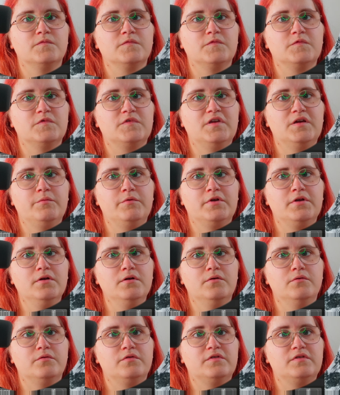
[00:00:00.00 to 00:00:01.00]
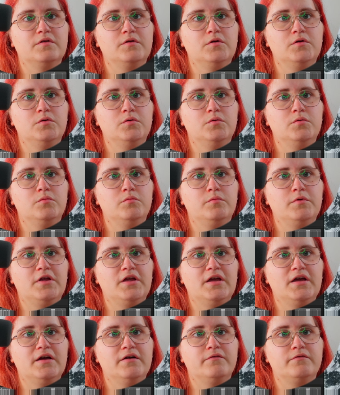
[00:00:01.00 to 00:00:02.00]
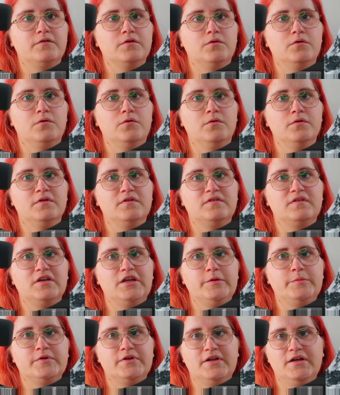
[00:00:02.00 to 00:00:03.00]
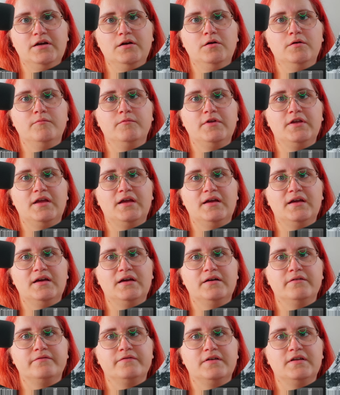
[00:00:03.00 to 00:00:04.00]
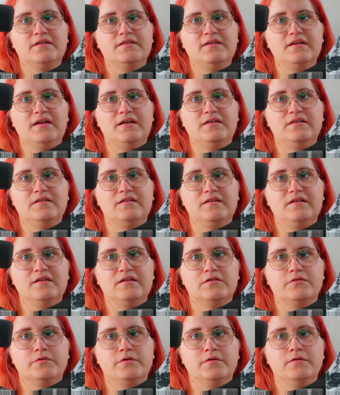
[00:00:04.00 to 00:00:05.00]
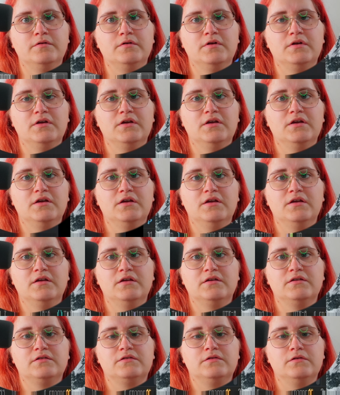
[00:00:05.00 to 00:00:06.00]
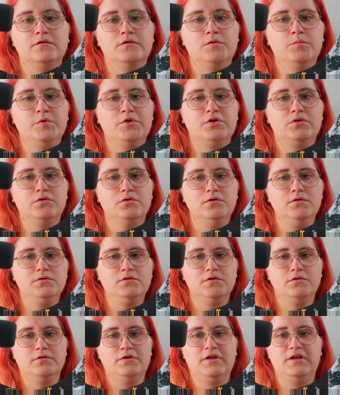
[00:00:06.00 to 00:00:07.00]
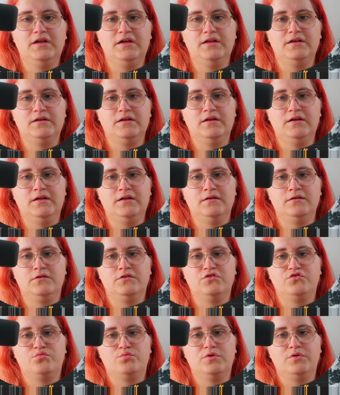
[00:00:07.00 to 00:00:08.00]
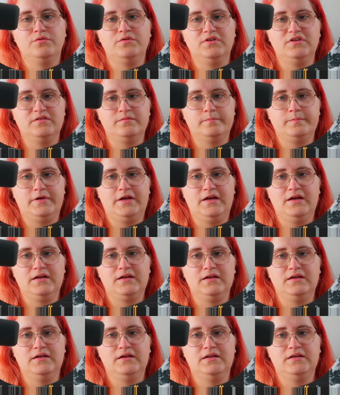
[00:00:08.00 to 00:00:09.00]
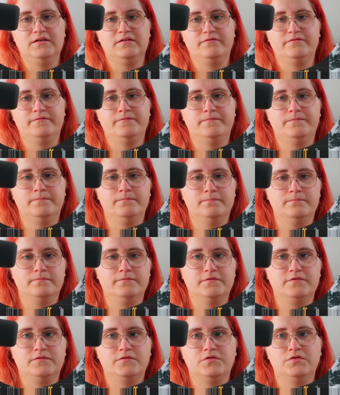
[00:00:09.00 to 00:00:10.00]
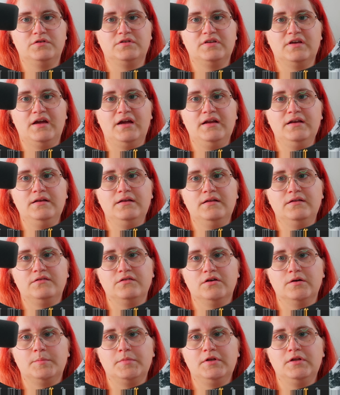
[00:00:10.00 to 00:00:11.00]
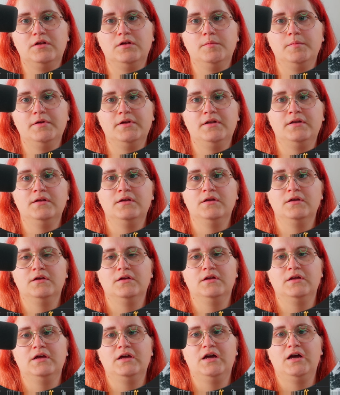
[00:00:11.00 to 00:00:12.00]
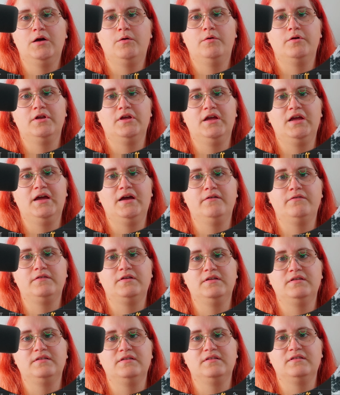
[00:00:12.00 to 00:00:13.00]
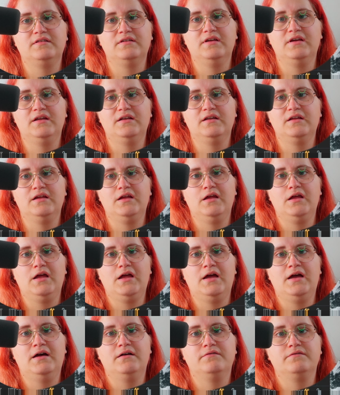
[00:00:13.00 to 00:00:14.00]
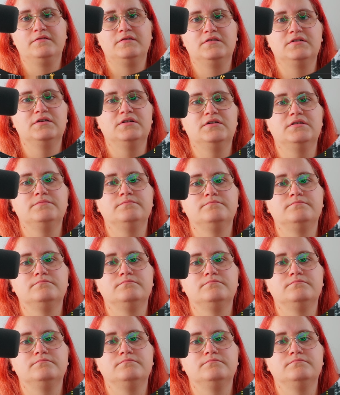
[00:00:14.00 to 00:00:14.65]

And there we go. So we have the orders table now, and we have a status here as well. So we could go ahead and just roll this back, and to tidy this up a little bit, I want to have this instead after